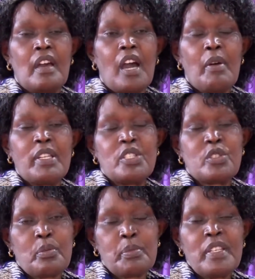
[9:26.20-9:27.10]
Our
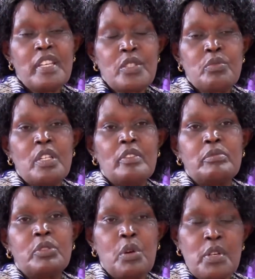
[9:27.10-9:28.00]
disobedience will
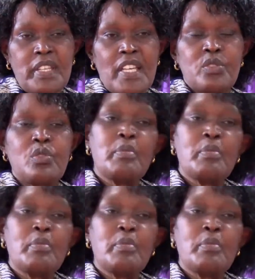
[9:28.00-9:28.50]
cause us to